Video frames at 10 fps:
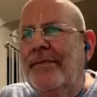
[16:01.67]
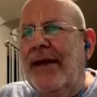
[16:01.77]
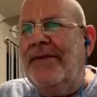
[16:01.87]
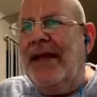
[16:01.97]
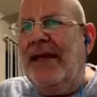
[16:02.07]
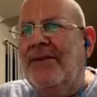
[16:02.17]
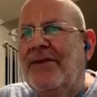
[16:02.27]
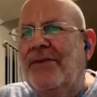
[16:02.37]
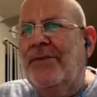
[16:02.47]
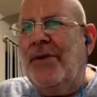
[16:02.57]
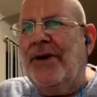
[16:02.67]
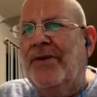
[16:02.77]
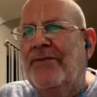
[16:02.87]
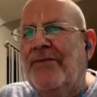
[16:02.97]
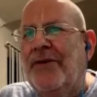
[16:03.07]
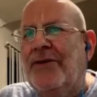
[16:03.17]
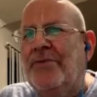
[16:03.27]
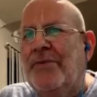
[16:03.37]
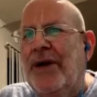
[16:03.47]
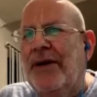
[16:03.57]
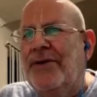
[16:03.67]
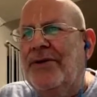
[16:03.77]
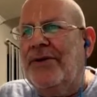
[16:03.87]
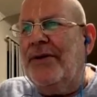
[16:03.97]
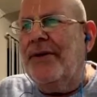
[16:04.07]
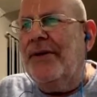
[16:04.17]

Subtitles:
I think it's one of the first prayers.